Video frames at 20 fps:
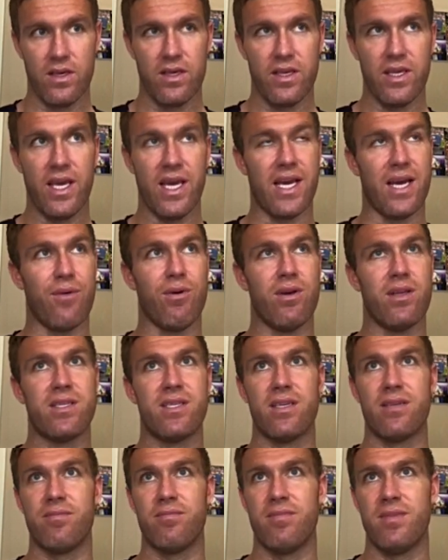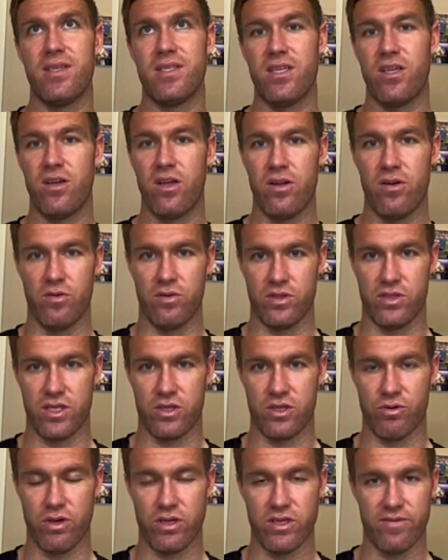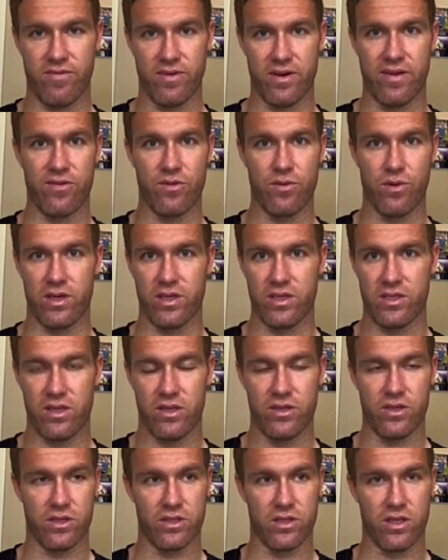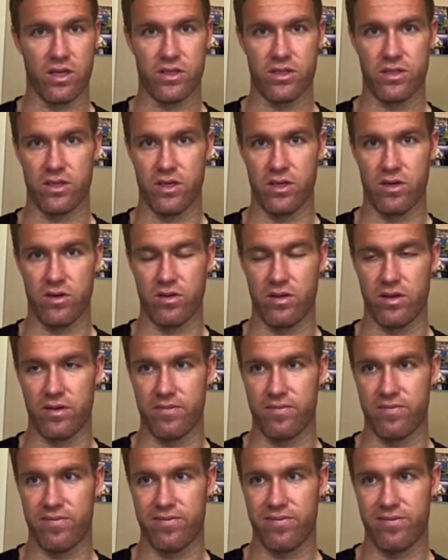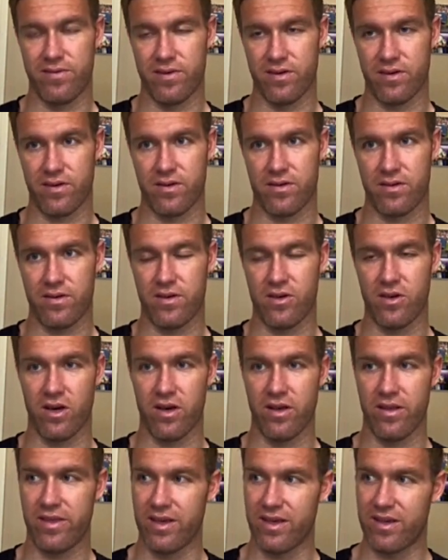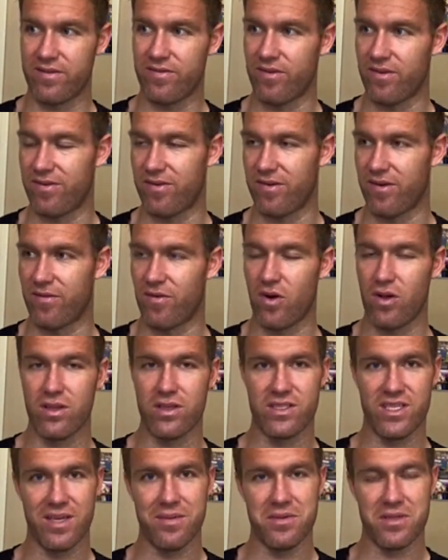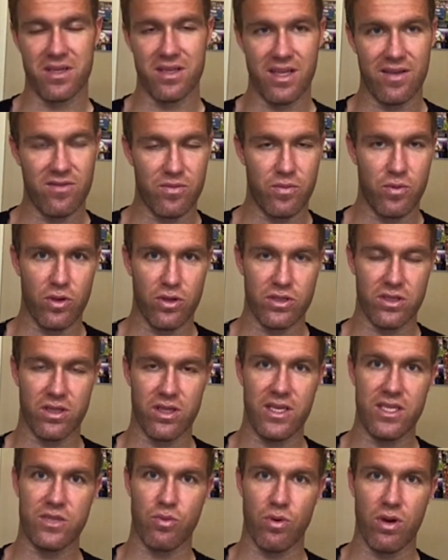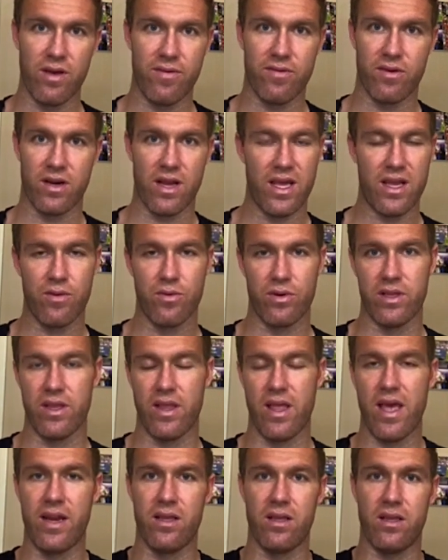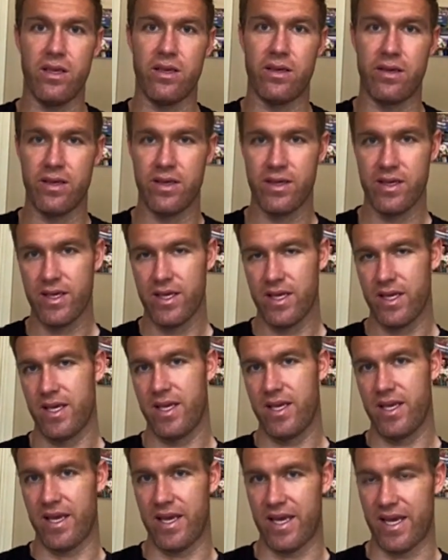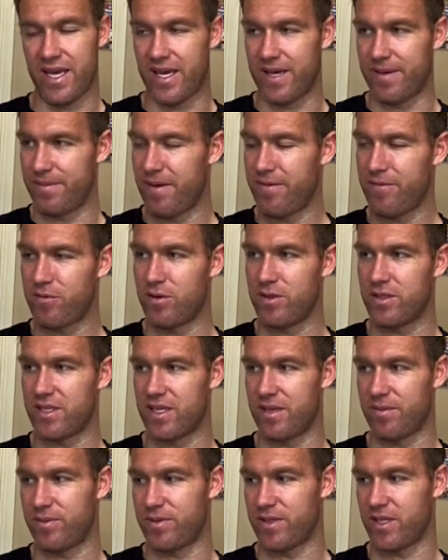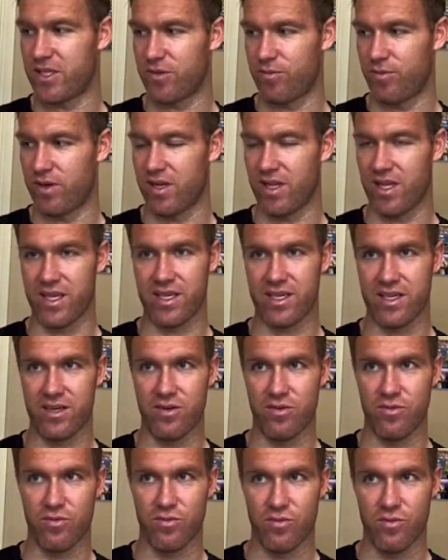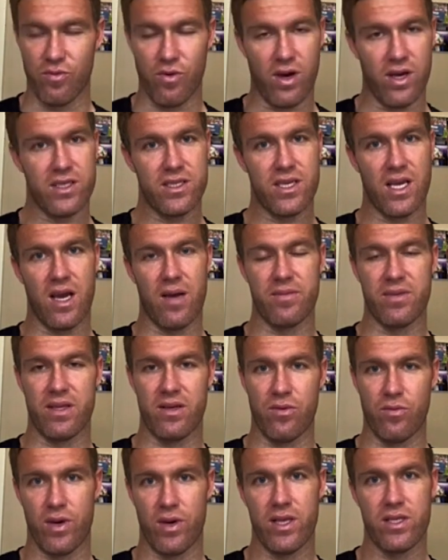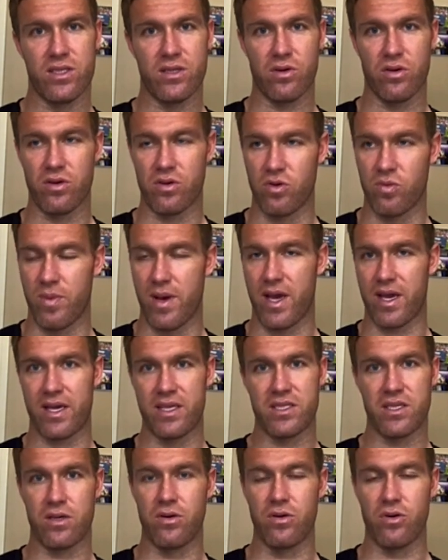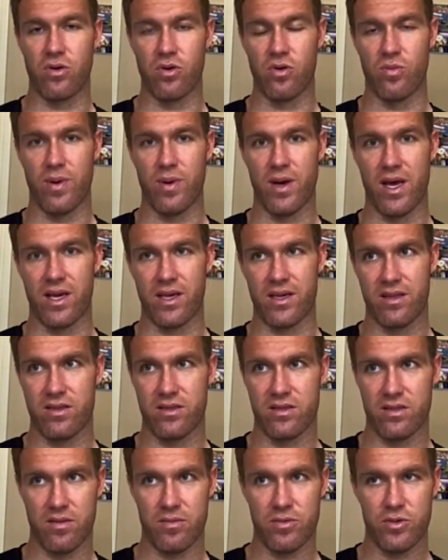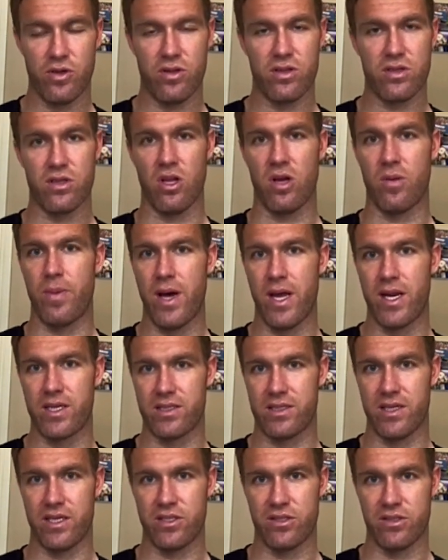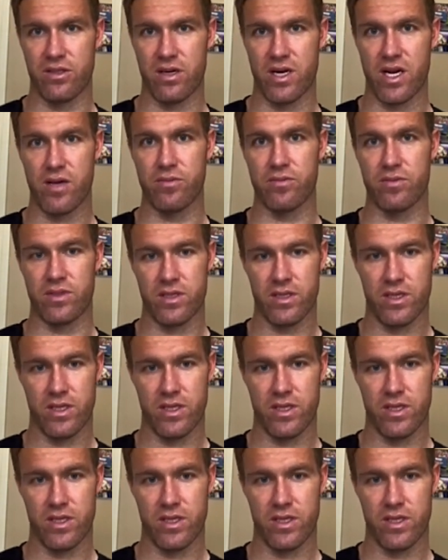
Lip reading: Yeah, well, it's an unknown situation for everyone. It's not just us. You got to think of all the teams, your Liverpool's, your Leeds, whatever, anyone in any league. Everyone's in a position where, what is happening and when's it going to go back? Is it going to go back? And I'm sure there's a lot of panic stations around,